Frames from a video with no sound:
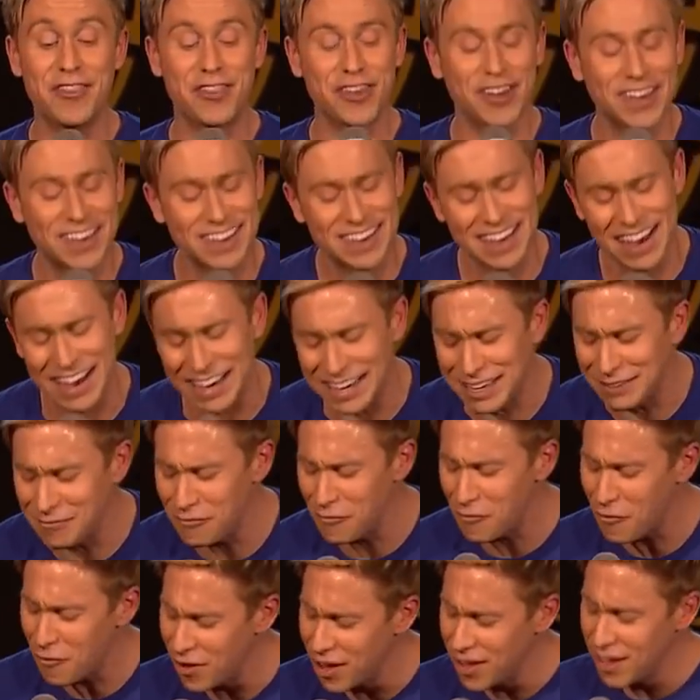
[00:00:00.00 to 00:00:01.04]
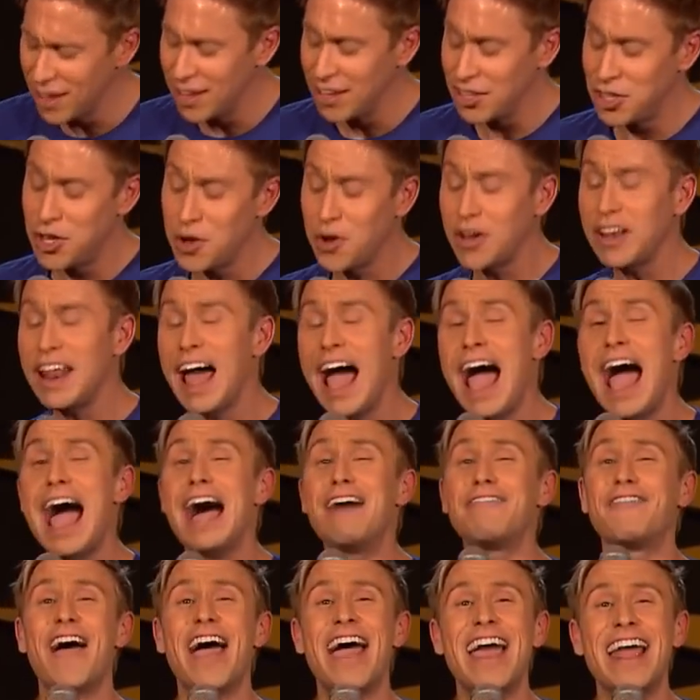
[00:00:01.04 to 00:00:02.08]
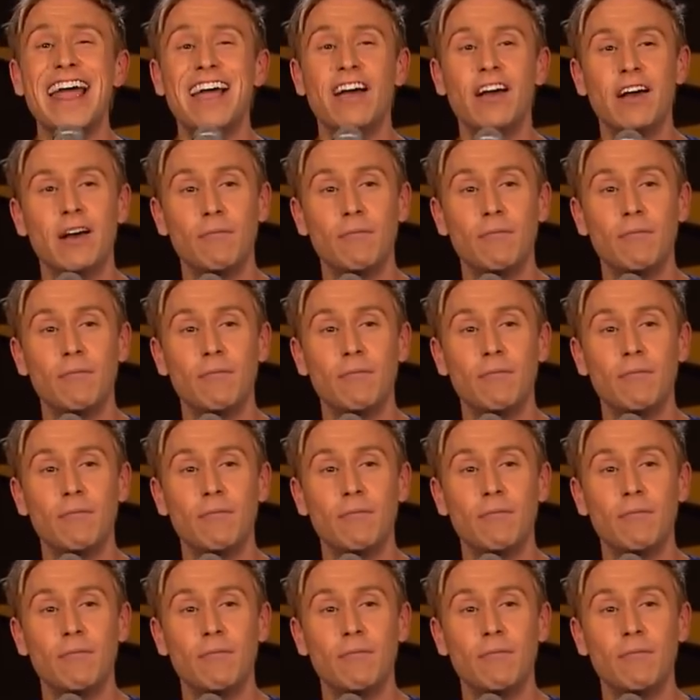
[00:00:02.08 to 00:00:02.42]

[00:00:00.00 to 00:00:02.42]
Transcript: The game. You can have a...